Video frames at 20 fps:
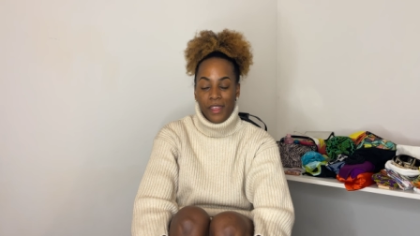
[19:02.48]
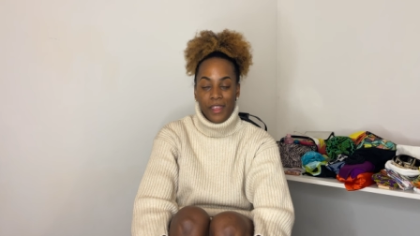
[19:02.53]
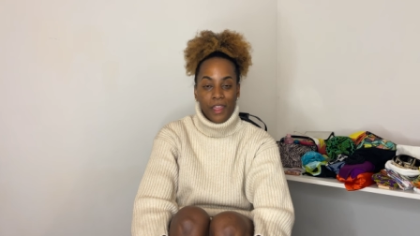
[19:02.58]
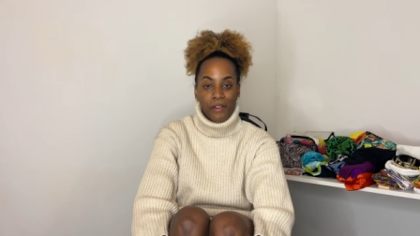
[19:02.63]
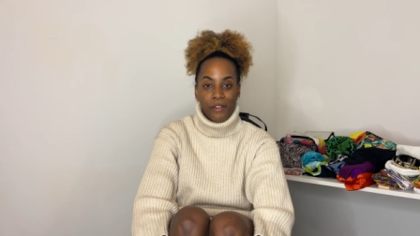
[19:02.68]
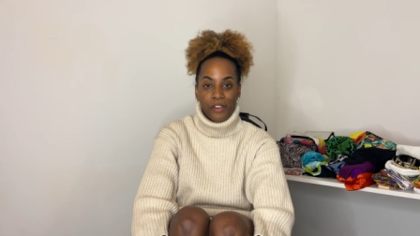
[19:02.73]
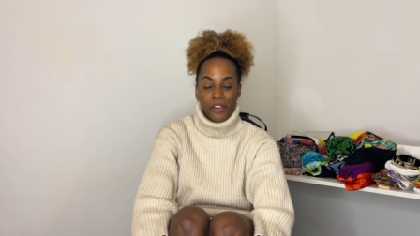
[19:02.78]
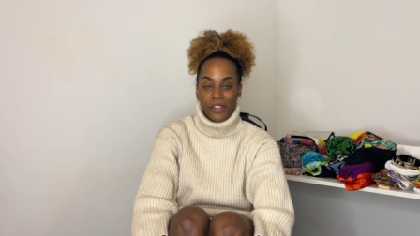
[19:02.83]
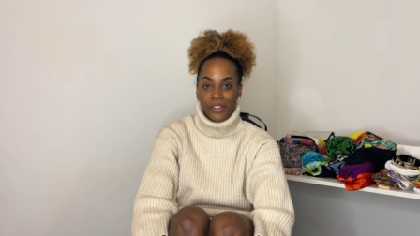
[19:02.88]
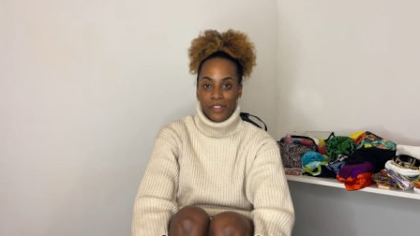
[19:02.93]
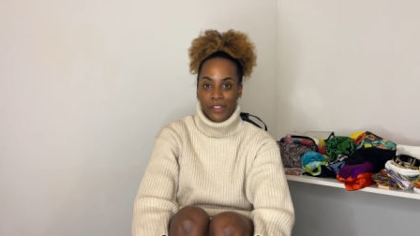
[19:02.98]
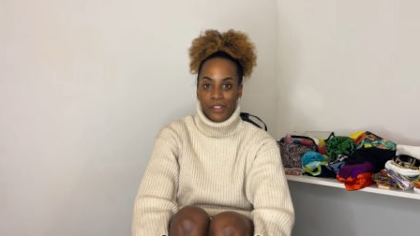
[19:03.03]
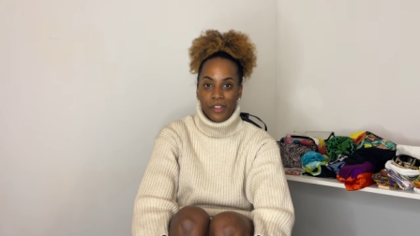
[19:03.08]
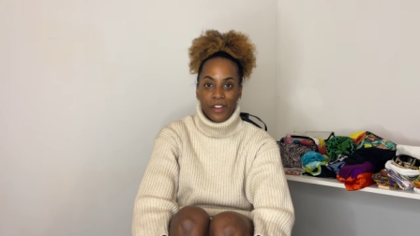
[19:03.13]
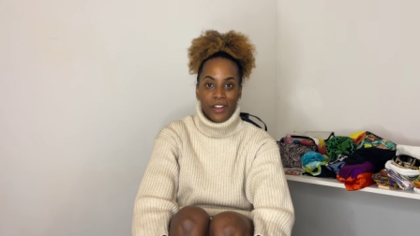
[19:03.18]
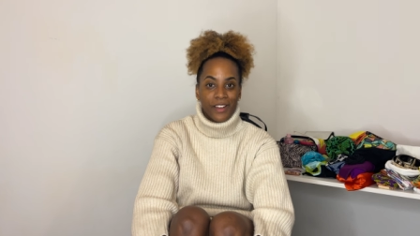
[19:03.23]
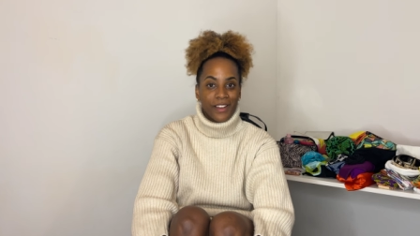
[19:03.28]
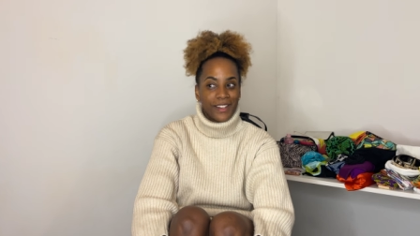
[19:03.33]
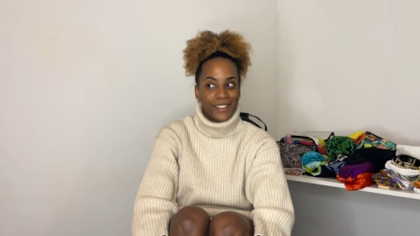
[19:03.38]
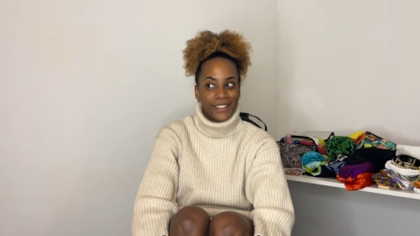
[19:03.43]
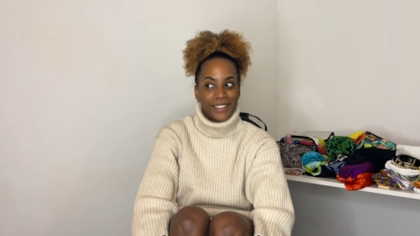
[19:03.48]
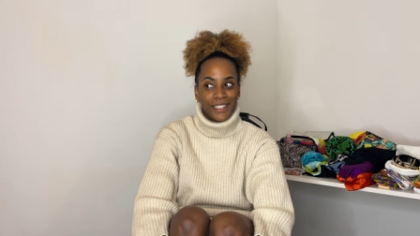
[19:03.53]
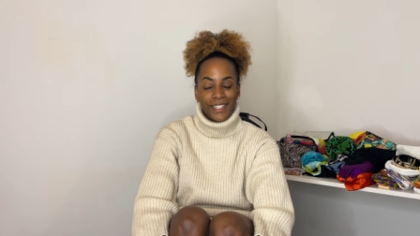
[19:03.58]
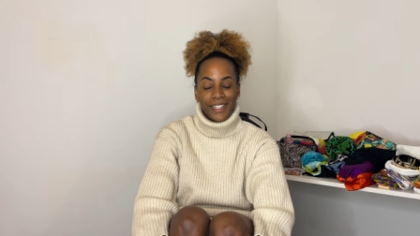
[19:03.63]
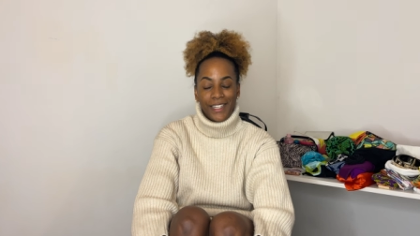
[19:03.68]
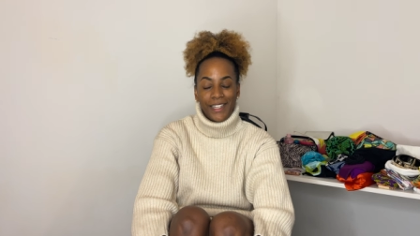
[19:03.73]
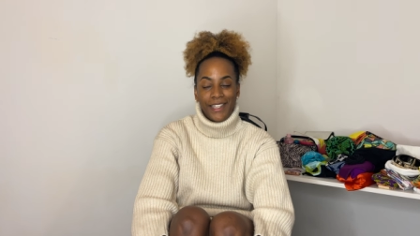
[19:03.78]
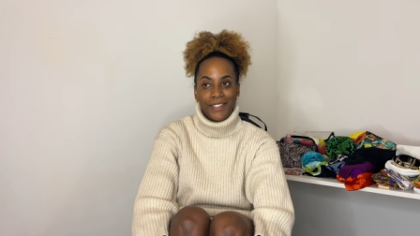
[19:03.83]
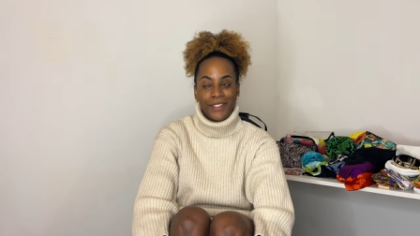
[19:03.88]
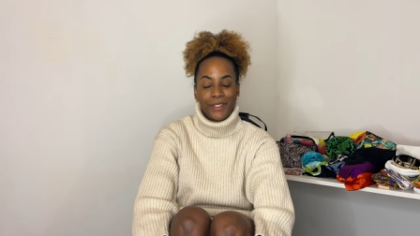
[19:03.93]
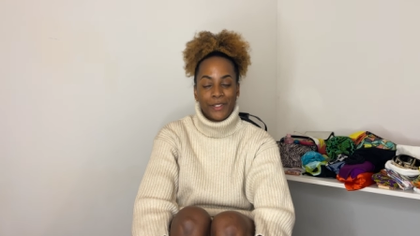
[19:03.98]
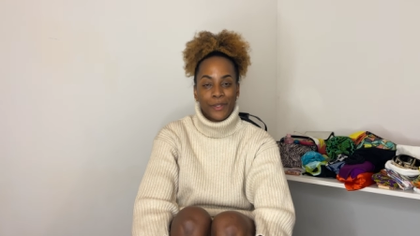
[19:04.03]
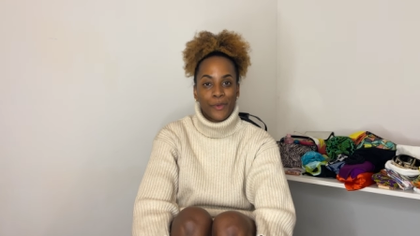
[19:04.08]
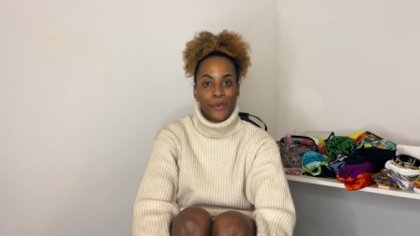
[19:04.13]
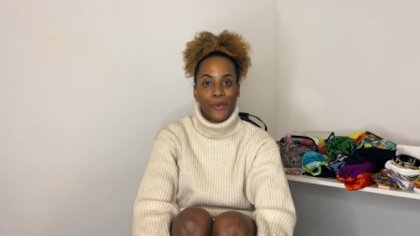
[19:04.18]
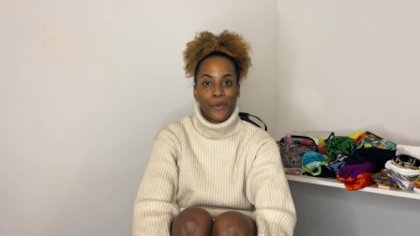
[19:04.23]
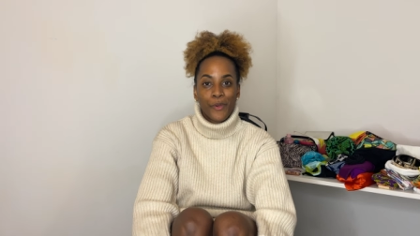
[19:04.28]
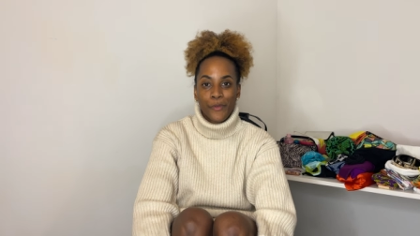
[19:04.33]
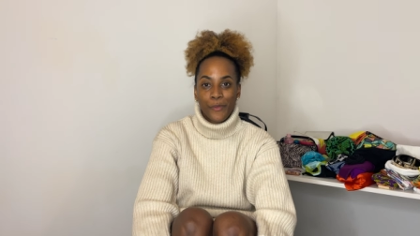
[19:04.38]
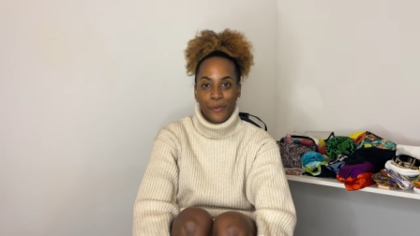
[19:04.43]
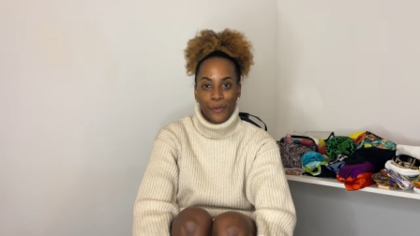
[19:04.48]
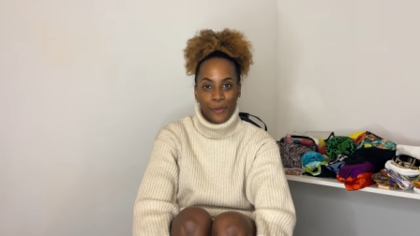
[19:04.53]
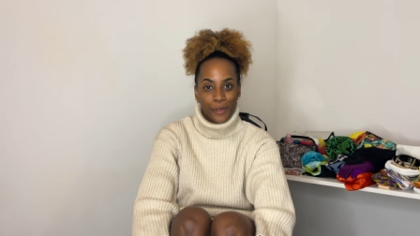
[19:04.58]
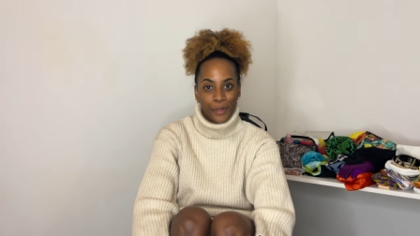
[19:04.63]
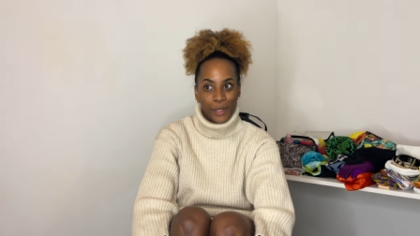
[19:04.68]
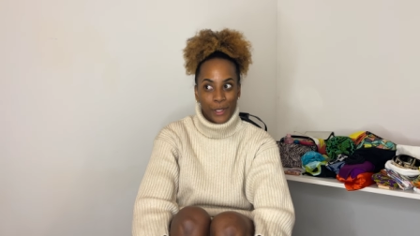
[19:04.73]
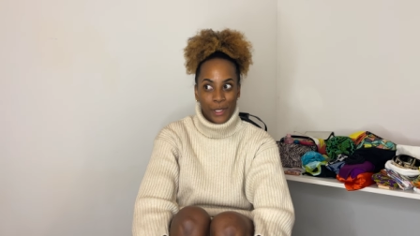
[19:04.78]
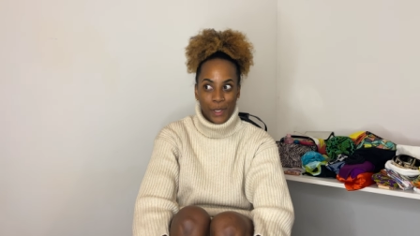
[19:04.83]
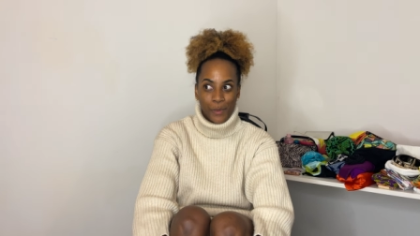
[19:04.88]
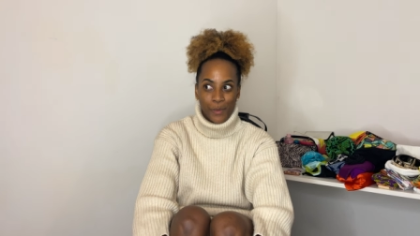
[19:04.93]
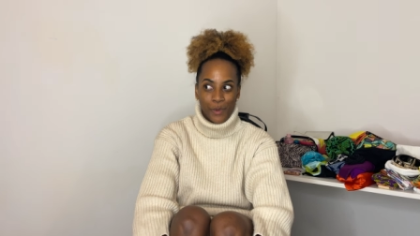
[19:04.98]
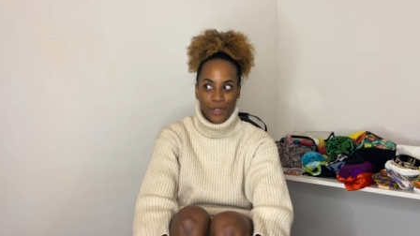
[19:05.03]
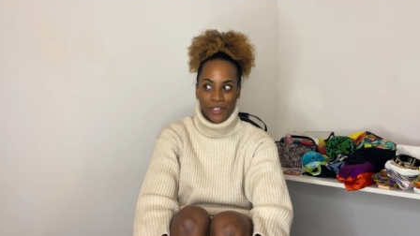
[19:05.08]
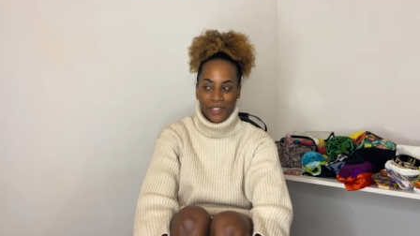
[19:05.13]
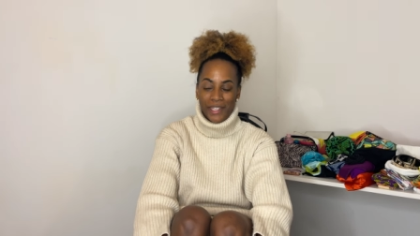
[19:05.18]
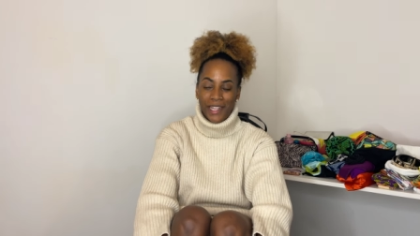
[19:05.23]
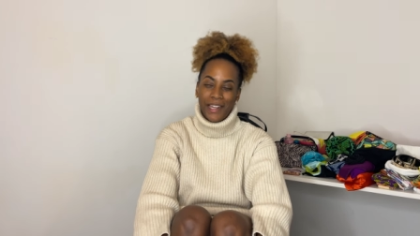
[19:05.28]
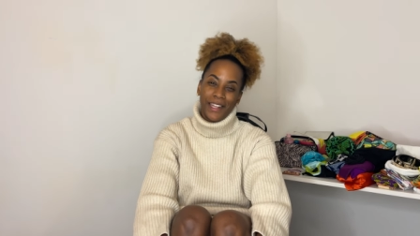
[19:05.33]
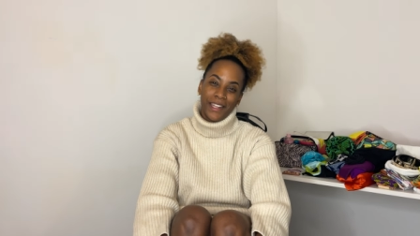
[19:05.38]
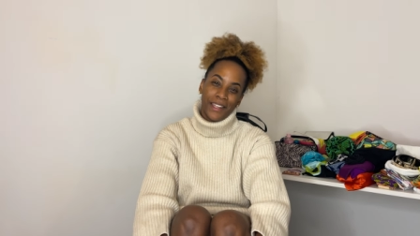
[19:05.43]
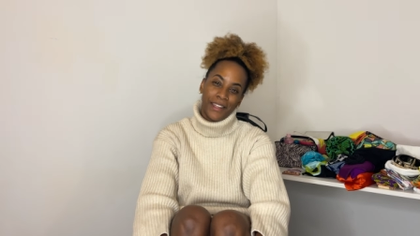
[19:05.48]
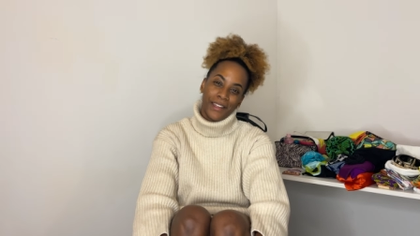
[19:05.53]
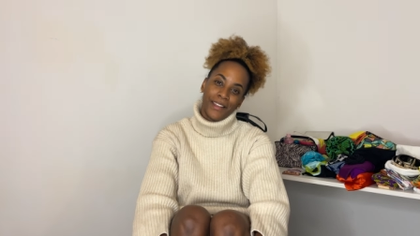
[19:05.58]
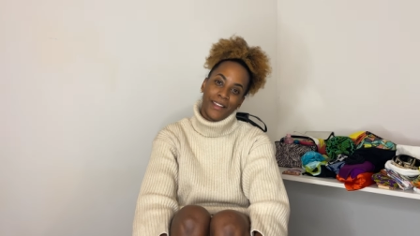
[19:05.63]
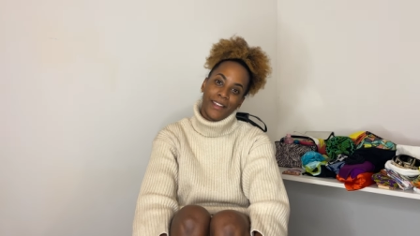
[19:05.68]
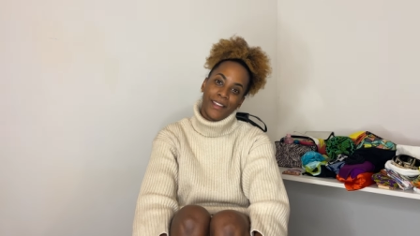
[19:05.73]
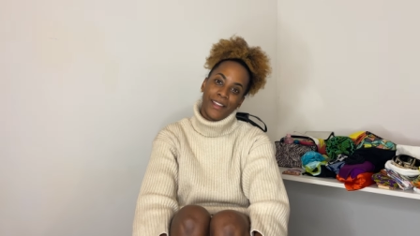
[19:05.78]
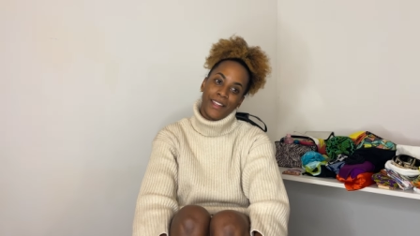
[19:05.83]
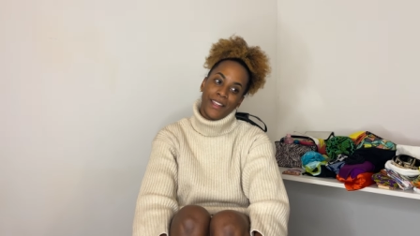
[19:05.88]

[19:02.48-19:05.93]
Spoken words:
Kendrick just talked and then he stood over and then we just had like a